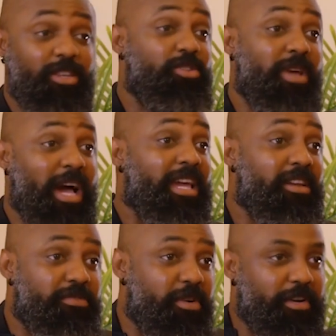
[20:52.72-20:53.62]
you are
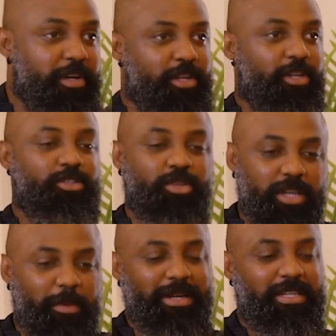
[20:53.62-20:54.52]
in for it. So
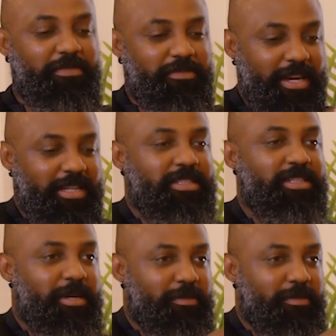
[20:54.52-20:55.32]
there were different